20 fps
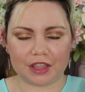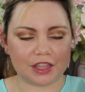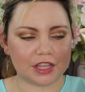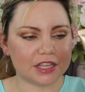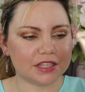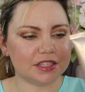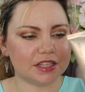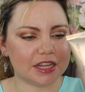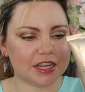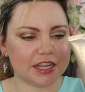
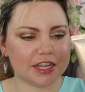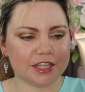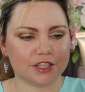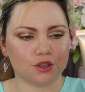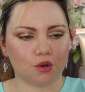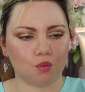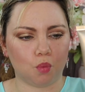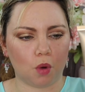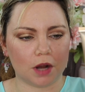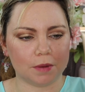this
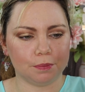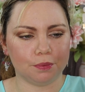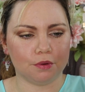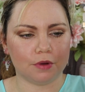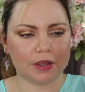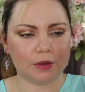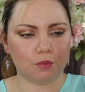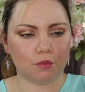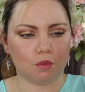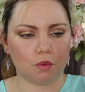is
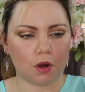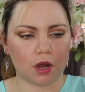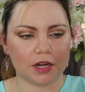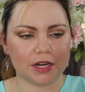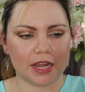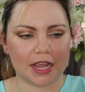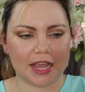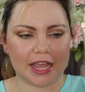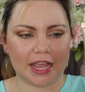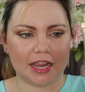
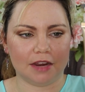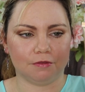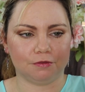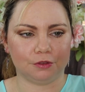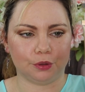1.18